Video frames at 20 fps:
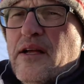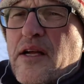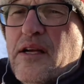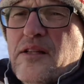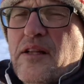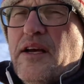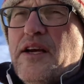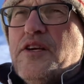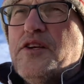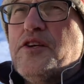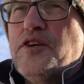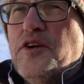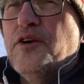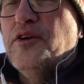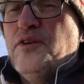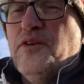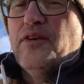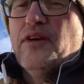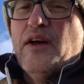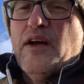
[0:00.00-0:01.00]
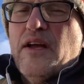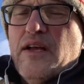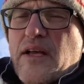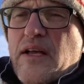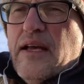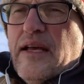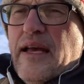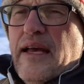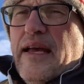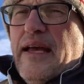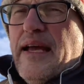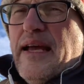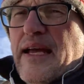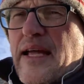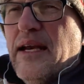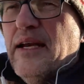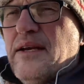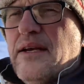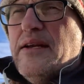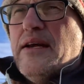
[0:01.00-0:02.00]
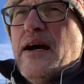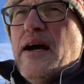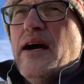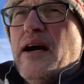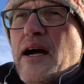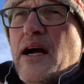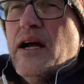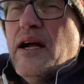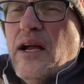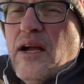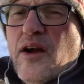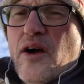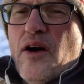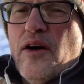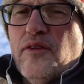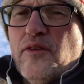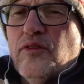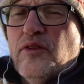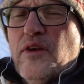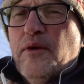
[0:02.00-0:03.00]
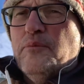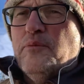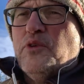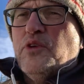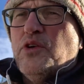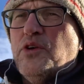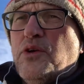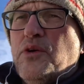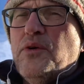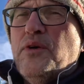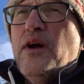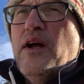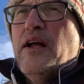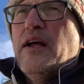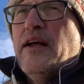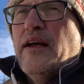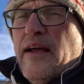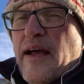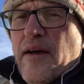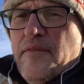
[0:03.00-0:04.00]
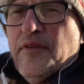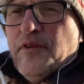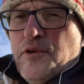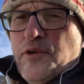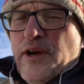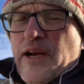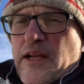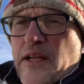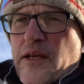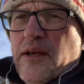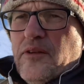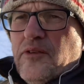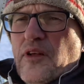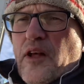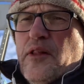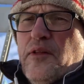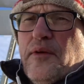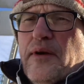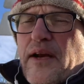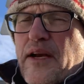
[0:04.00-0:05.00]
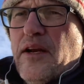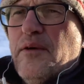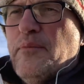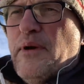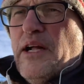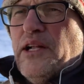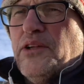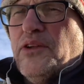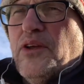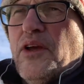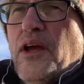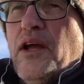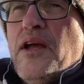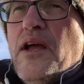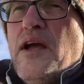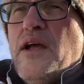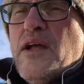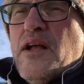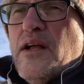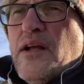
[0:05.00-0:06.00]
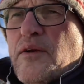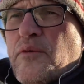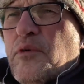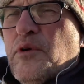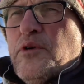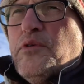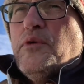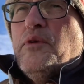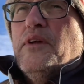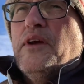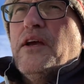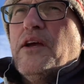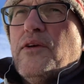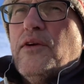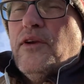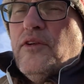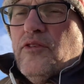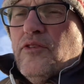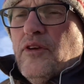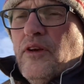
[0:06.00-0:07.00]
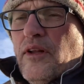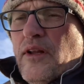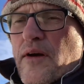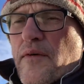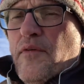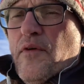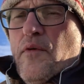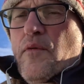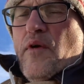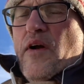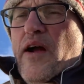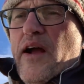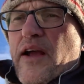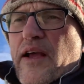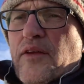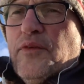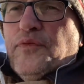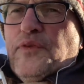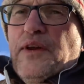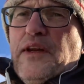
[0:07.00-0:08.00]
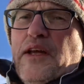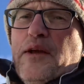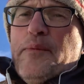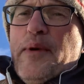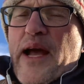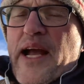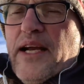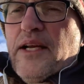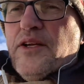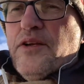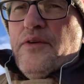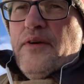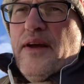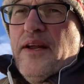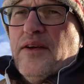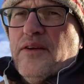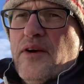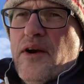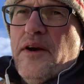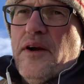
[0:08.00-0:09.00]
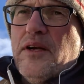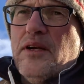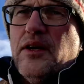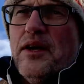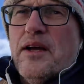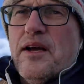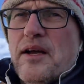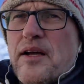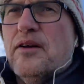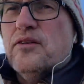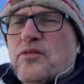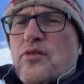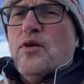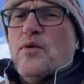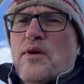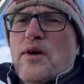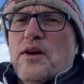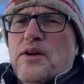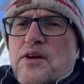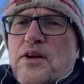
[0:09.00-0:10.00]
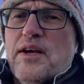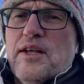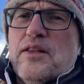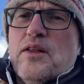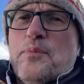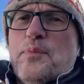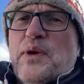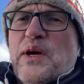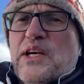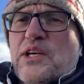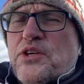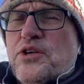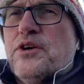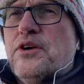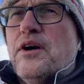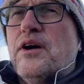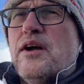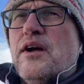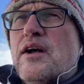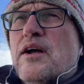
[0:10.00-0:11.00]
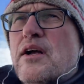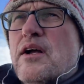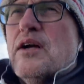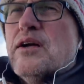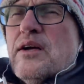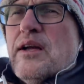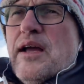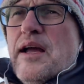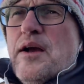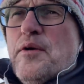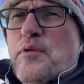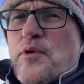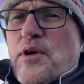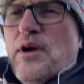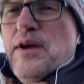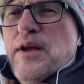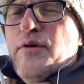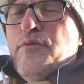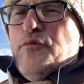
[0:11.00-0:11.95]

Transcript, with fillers: glaciers and uh, cause them to have a greatly accelerated melting, which will increase sea level rise, feeding back to Antarctica and so on. You get the picture. Okay, we're in